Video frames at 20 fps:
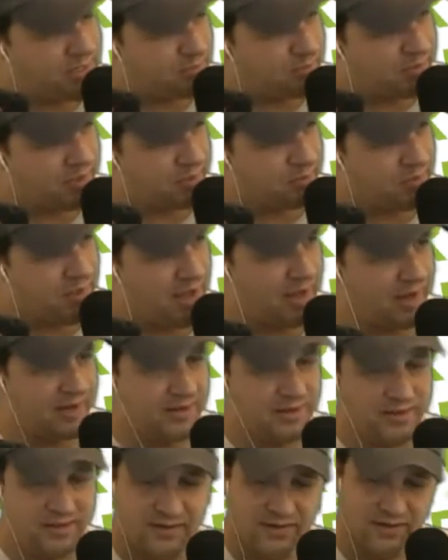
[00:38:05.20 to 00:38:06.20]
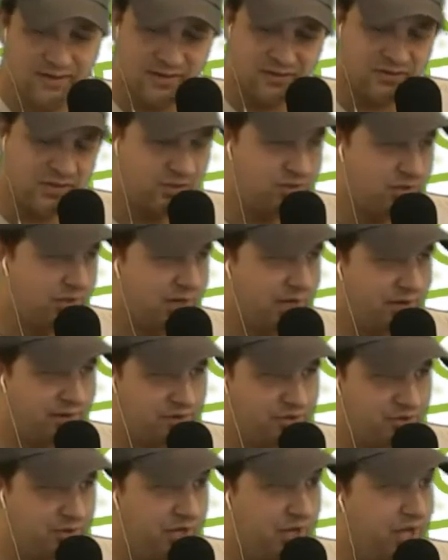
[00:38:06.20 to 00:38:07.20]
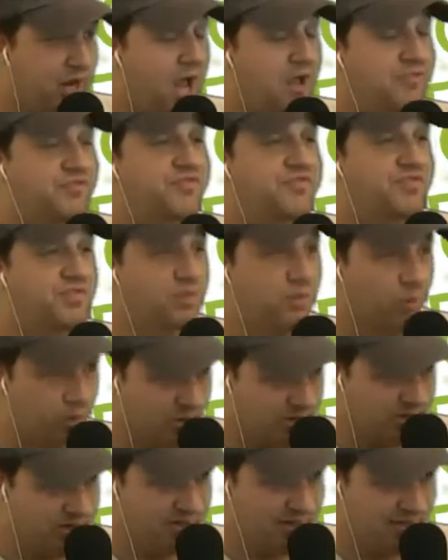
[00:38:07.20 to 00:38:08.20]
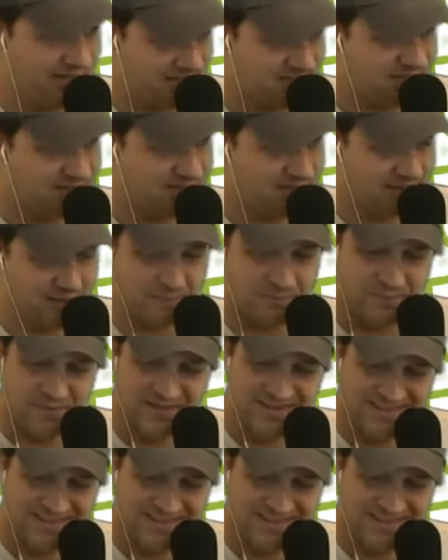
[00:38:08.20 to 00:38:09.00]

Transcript: then can bring it back. So I took it out on the street, and I floored it instantly,